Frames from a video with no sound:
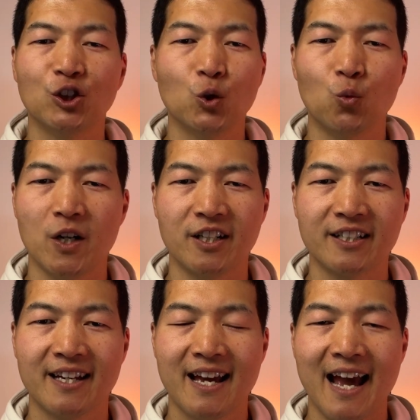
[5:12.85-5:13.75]
new word
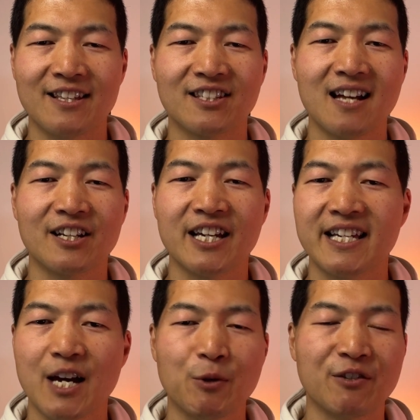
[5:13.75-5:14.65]
and start
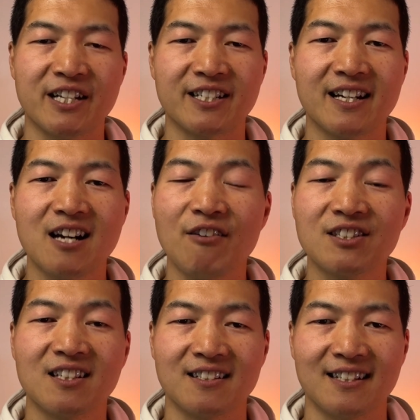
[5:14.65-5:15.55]
hearing it
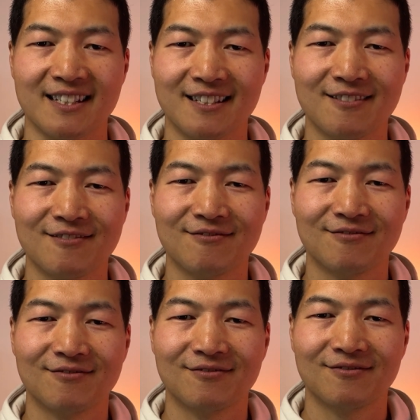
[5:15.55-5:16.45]
constantly.
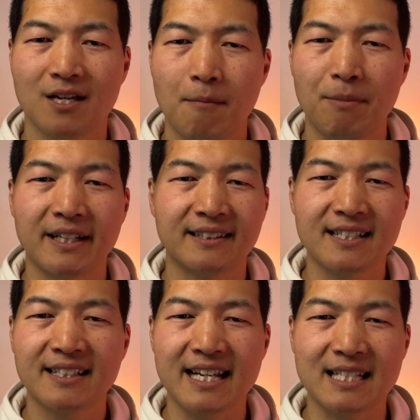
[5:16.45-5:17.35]
But it doesn't